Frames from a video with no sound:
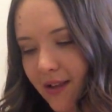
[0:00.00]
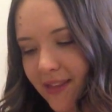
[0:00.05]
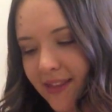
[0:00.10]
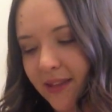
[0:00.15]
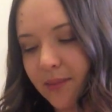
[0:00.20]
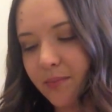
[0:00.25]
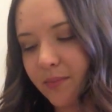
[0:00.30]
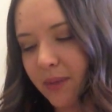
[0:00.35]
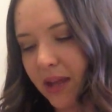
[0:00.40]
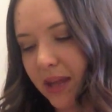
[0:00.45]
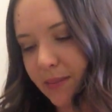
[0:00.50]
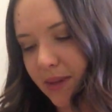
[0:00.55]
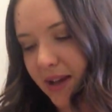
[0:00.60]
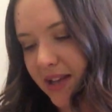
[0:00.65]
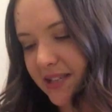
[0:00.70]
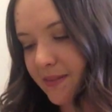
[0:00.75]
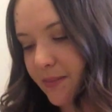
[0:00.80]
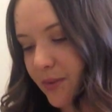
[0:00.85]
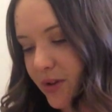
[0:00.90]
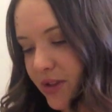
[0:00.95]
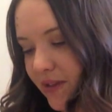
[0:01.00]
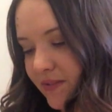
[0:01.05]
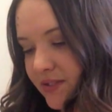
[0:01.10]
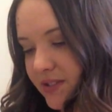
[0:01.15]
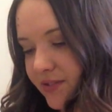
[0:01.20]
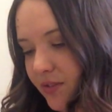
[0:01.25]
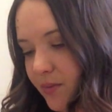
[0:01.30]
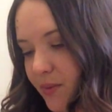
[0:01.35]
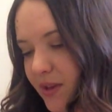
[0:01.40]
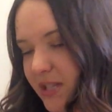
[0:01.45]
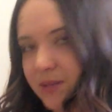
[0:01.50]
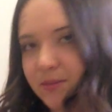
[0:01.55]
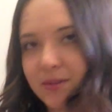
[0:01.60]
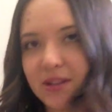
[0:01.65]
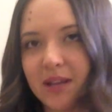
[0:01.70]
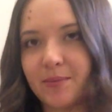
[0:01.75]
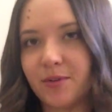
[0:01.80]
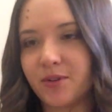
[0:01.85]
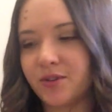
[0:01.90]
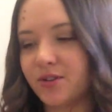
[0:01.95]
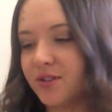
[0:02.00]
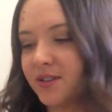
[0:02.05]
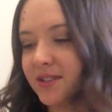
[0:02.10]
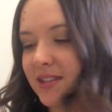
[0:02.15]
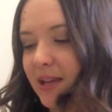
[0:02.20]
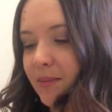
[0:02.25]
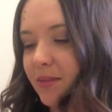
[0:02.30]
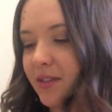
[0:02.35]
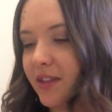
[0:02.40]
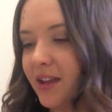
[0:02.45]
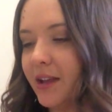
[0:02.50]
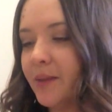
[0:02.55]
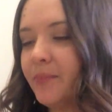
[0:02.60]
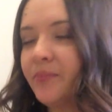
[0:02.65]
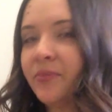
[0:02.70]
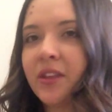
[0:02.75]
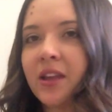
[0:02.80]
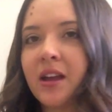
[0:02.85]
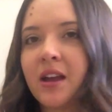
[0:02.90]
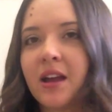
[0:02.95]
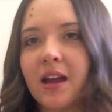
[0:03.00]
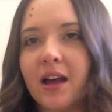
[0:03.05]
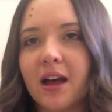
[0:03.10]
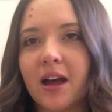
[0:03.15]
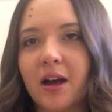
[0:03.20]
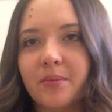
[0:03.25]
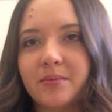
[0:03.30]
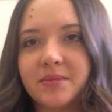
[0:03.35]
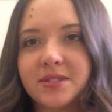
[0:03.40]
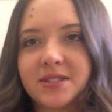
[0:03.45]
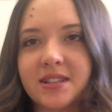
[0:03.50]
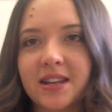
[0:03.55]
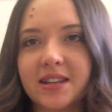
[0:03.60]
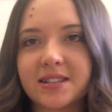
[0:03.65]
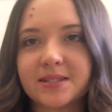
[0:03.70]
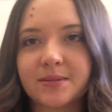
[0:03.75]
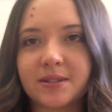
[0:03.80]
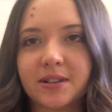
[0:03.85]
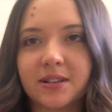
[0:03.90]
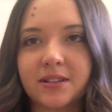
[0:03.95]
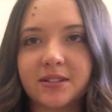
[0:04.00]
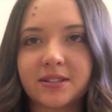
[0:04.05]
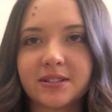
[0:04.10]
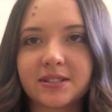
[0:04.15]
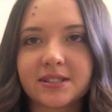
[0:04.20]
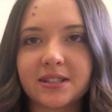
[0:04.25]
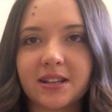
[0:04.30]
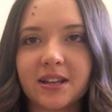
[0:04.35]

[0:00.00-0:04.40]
I think me and my husband both have different ones, but they both do the same thing. So that's what it looks